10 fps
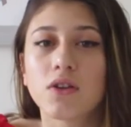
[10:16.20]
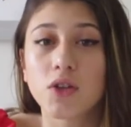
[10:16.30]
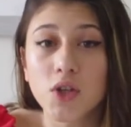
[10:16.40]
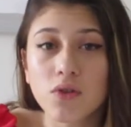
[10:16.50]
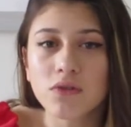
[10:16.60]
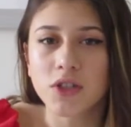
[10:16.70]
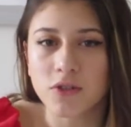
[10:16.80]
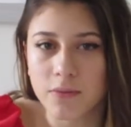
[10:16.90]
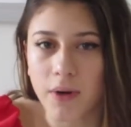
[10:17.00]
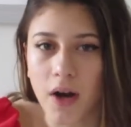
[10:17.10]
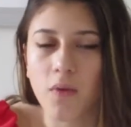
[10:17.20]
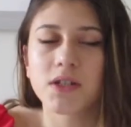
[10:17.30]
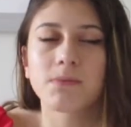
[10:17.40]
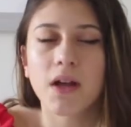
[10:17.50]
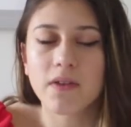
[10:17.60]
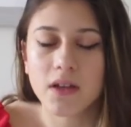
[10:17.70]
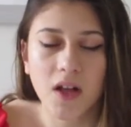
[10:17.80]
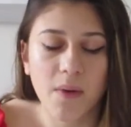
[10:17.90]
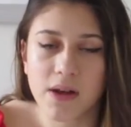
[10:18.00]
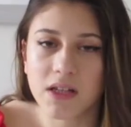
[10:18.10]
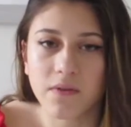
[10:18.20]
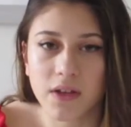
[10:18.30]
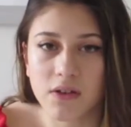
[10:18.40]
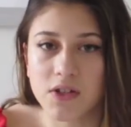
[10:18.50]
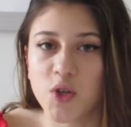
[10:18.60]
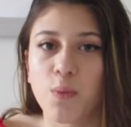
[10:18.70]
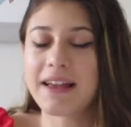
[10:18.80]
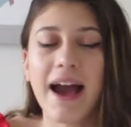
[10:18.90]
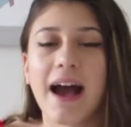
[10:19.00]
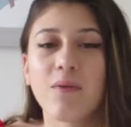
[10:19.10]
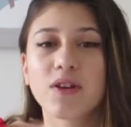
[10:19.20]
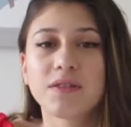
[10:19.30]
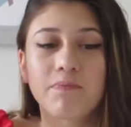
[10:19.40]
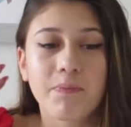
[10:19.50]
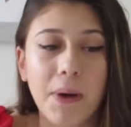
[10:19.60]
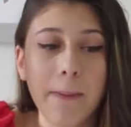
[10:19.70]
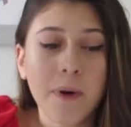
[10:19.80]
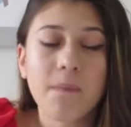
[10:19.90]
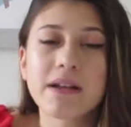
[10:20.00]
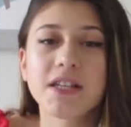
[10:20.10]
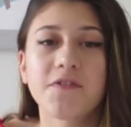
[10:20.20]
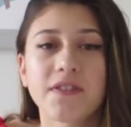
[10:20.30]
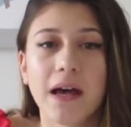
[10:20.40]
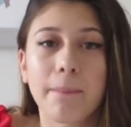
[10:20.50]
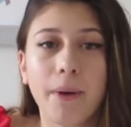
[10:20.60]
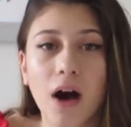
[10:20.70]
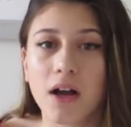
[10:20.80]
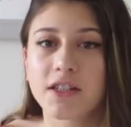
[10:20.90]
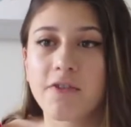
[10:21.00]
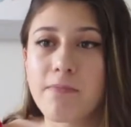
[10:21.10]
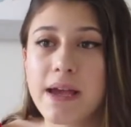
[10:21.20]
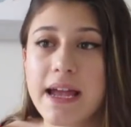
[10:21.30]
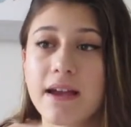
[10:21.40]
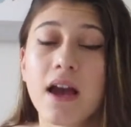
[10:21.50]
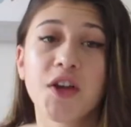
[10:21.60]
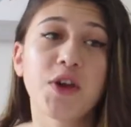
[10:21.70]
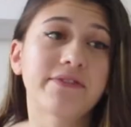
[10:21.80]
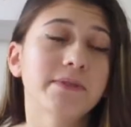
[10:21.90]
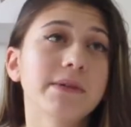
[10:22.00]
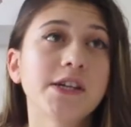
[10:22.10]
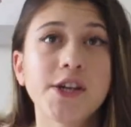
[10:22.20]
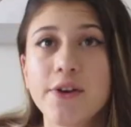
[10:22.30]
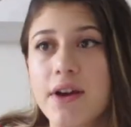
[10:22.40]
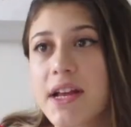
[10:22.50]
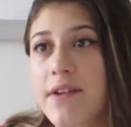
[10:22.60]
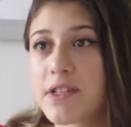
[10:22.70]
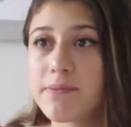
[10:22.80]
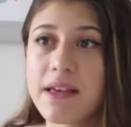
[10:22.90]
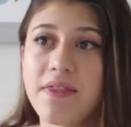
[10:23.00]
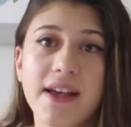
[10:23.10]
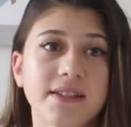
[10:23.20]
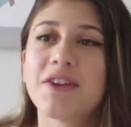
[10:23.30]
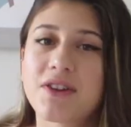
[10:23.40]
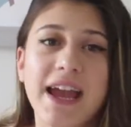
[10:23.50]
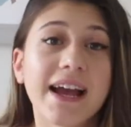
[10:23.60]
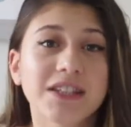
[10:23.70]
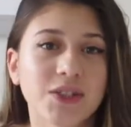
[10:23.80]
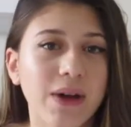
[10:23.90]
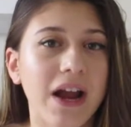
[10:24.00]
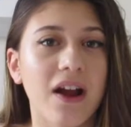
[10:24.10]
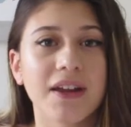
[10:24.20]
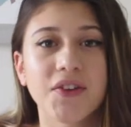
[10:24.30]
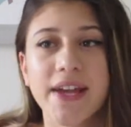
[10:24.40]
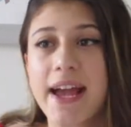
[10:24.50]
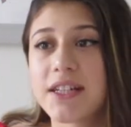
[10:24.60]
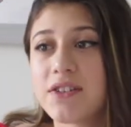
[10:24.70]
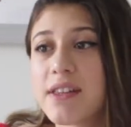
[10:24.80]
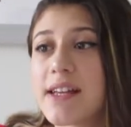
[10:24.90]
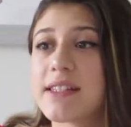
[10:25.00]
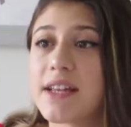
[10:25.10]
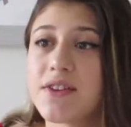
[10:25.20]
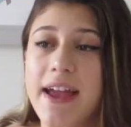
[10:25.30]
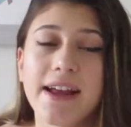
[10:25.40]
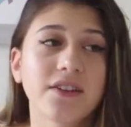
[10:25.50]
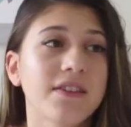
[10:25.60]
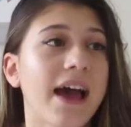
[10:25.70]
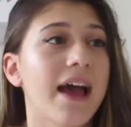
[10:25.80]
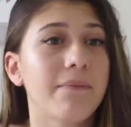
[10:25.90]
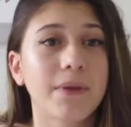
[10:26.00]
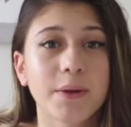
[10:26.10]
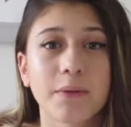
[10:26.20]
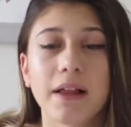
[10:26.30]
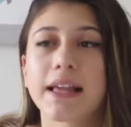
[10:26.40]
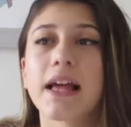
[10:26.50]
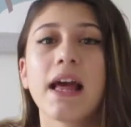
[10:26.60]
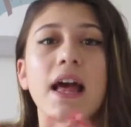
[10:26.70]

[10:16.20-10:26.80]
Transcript: YouTuber, which I'm not even gonna call myself a YouTuber. Yeah, I would, I put myself in that box of being, you have to be cute and you have to be this, and you can't swear and you can't do this and you can't do that and blah blah blah. Like,